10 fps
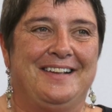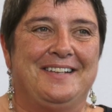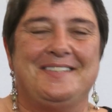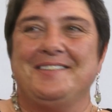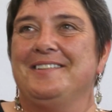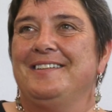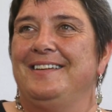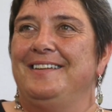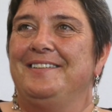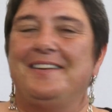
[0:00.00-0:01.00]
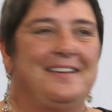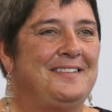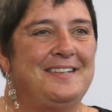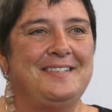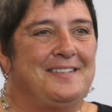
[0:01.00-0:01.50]
So, you know,
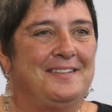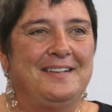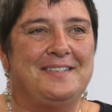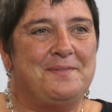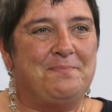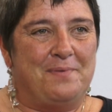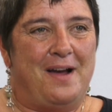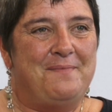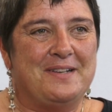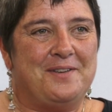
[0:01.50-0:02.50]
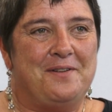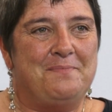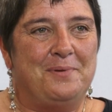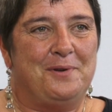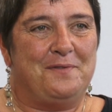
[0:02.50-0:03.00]
it's a prime
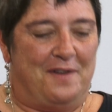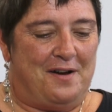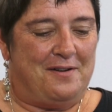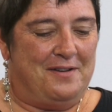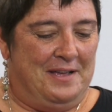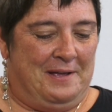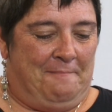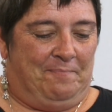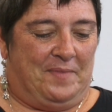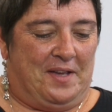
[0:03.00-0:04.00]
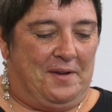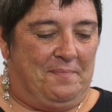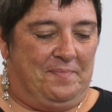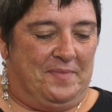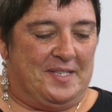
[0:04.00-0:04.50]
example of how
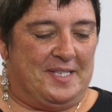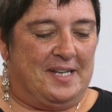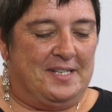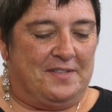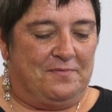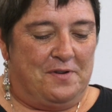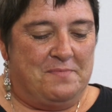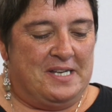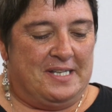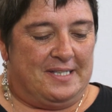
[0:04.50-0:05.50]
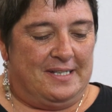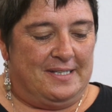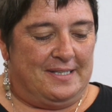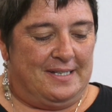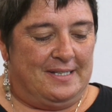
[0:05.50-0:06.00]
the status of women
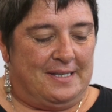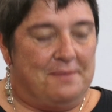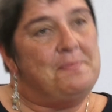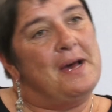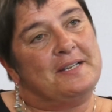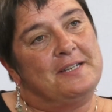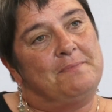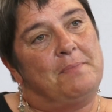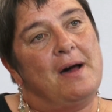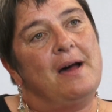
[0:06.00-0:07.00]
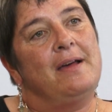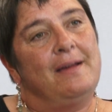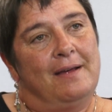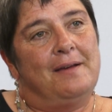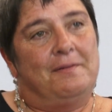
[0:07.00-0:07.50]
is impacted
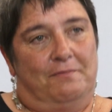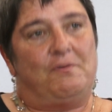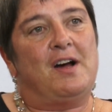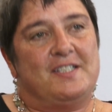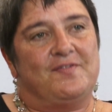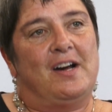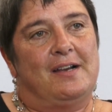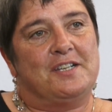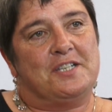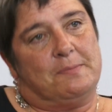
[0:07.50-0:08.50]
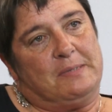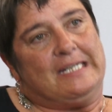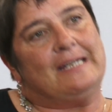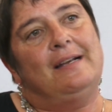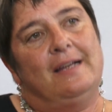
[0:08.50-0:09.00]
by rights violations,
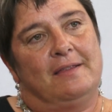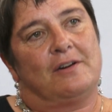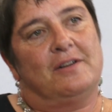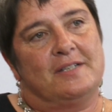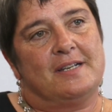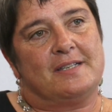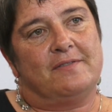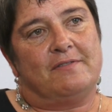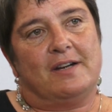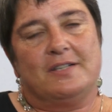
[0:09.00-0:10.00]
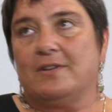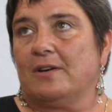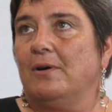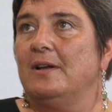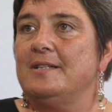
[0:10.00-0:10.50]
particularly in the context of the right to
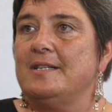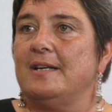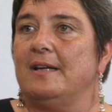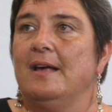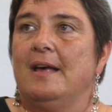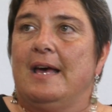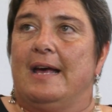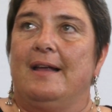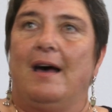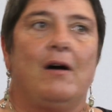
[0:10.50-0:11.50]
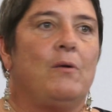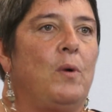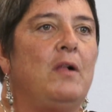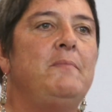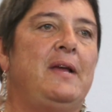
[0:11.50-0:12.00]
equality, and how
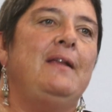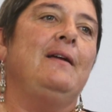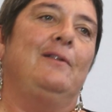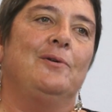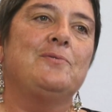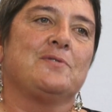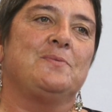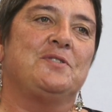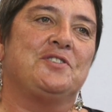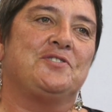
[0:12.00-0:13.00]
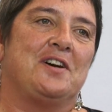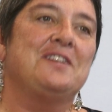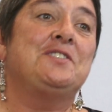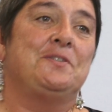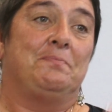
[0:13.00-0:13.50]
well-meaning laws, which are
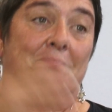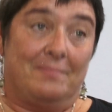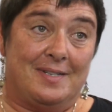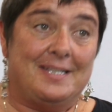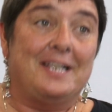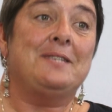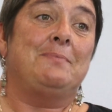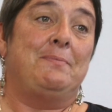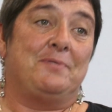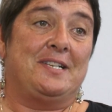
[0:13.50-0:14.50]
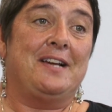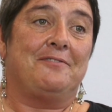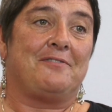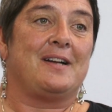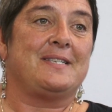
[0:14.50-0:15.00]
trying to ostensibly
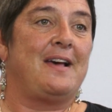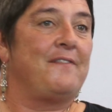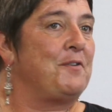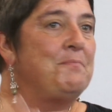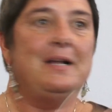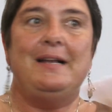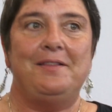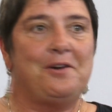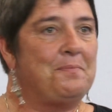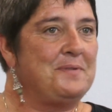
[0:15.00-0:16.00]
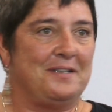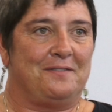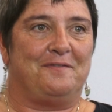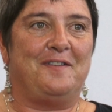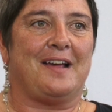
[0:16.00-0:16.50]
protect rights, have completely the opposite
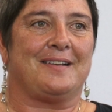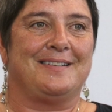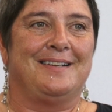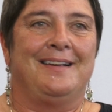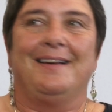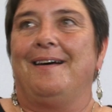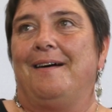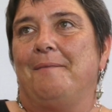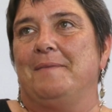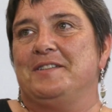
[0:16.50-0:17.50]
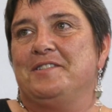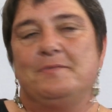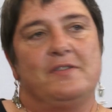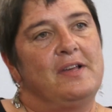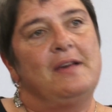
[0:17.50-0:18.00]
effect in
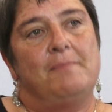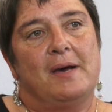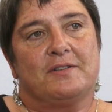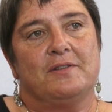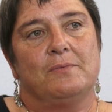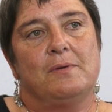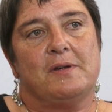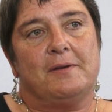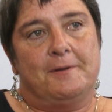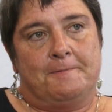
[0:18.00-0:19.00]
terms of their impact on women.